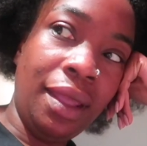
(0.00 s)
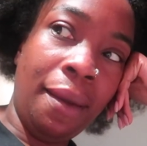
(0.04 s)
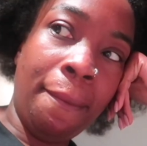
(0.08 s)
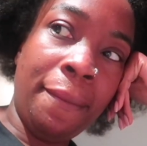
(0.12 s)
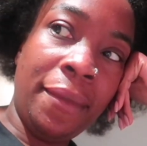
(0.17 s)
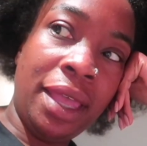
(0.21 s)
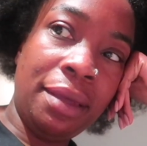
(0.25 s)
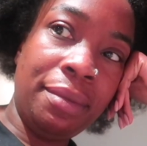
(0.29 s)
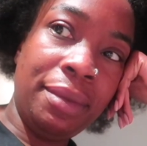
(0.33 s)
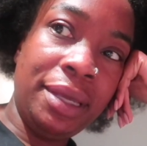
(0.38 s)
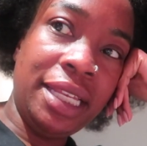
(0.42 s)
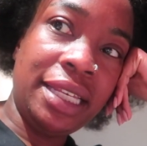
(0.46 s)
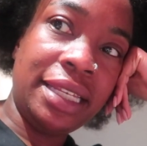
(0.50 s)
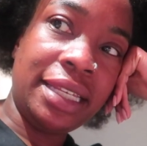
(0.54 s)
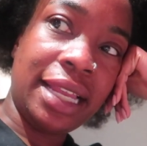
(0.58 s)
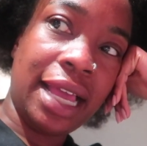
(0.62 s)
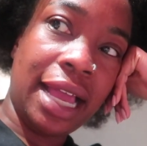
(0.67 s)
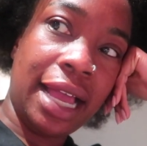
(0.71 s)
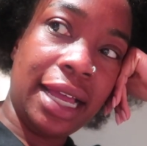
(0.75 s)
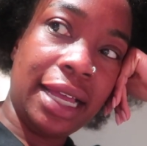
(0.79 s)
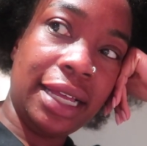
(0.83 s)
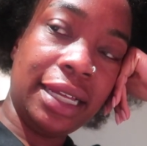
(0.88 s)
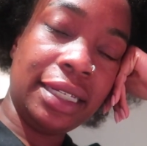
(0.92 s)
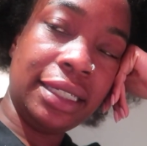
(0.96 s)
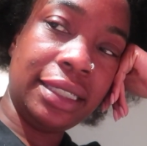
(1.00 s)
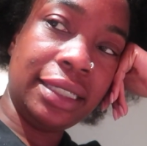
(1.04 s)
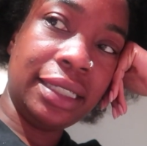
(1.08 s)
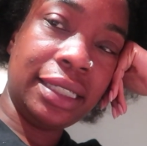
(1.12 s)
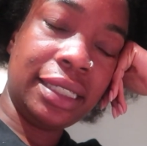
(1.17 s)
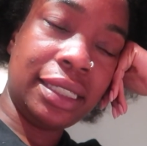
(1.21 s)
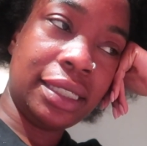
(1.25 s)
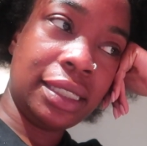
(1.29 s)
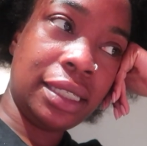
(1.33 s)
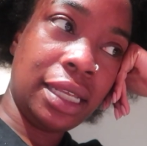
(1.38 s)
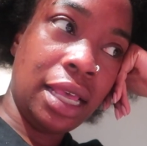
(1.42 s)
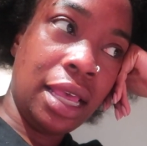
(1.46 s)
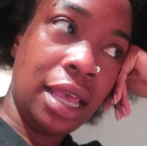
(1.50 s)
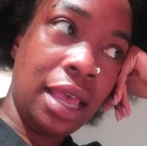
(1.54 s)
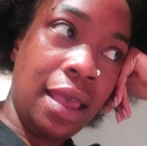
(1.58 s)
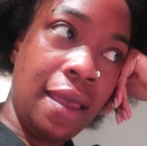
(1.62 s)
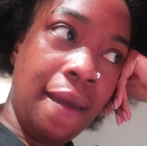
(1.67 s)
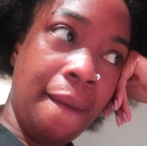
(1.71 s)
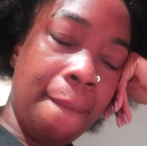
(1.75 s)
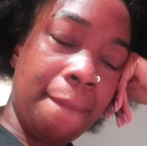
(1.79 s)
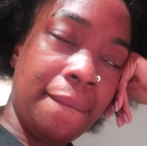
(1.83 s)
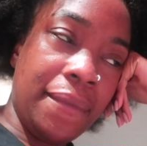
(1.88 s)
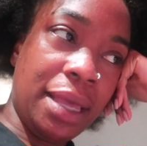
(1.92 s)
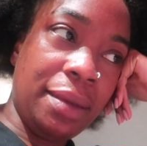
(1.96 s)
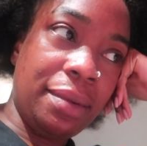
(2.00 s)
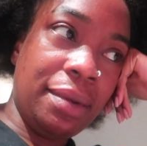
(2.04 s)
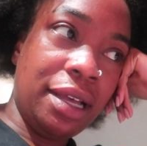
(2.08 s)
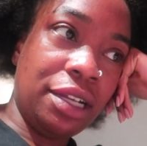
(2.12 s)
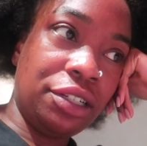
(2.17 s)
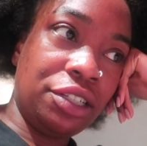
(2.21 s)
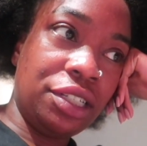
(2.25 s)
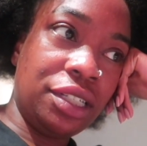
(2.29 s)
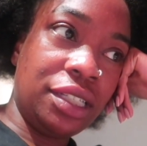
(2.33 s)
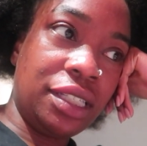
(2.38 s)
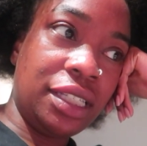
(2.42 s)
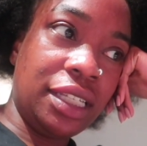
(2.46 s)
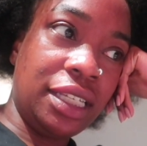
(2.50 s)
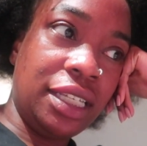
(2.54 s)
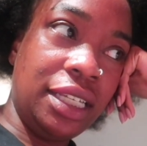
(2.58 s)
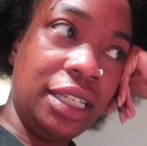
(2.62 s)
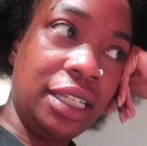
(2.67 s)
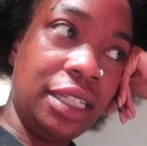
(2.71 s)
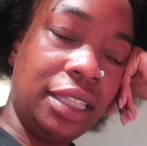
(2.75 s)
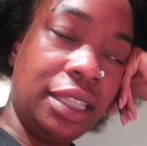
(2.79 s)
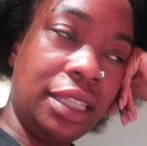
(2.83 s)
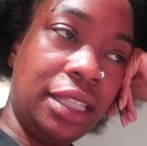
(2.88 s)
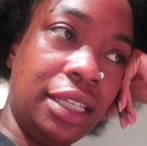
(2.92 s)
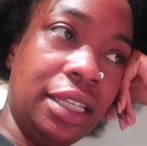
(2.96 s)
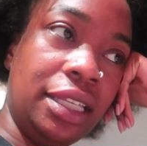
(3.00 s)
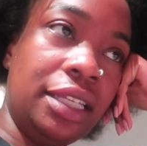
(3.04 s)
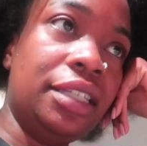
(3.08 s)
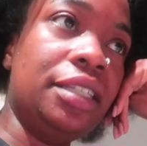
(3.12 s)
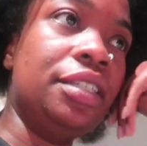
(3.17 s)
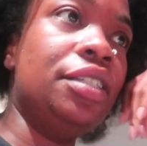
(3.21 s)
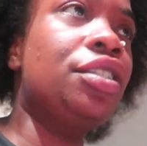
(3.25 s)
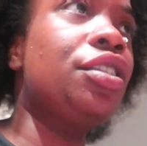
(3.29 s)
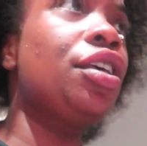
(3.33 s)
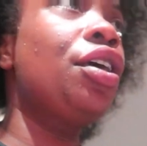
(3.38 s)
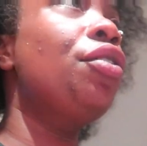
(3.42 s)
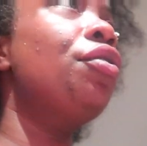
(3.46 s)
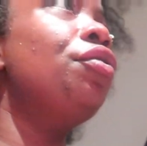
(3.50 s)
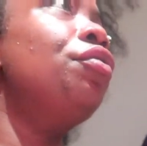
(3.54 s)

maybe not. Maybe I'll just eat these